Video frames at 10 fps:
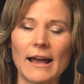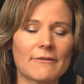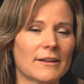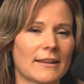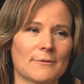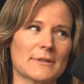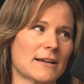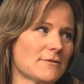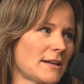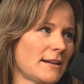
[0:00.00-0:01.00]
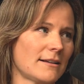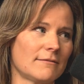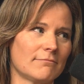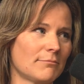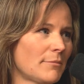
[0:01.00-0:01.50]
everything was
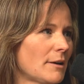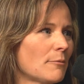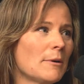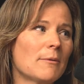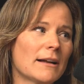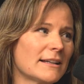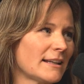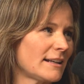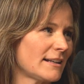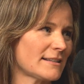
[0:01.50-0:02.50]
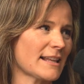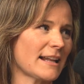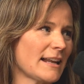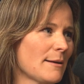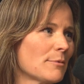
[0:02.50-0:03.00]
outdated. But we wanted to get into
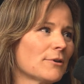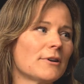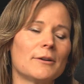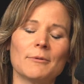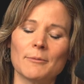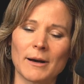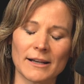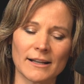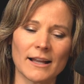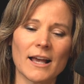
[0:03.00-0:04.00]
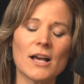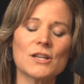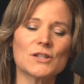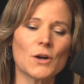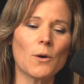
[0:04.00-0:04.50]
that neighborhood.
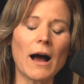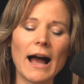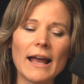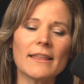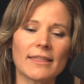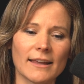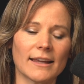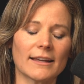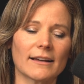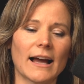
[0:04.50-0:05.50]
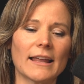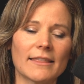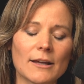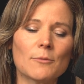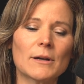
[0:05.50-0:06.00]
So I think
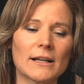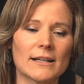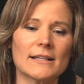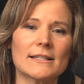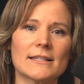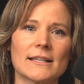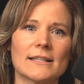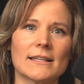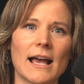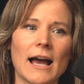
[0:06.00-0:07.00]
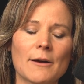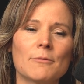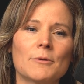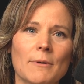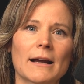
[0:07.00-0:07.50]
what it is I
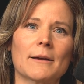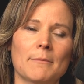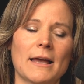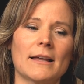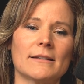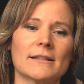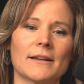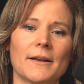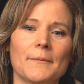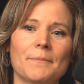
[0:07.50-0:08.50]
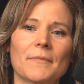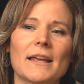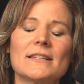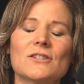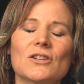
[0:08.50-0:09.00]
would recommend
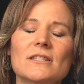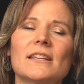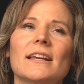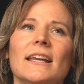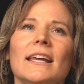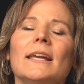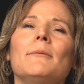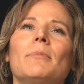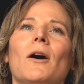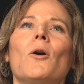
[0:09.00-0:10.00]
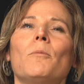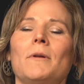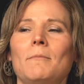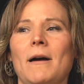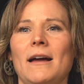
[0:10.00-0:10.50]
is just to keep
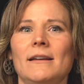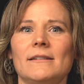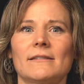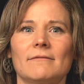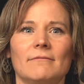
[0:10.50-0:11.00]
open mind.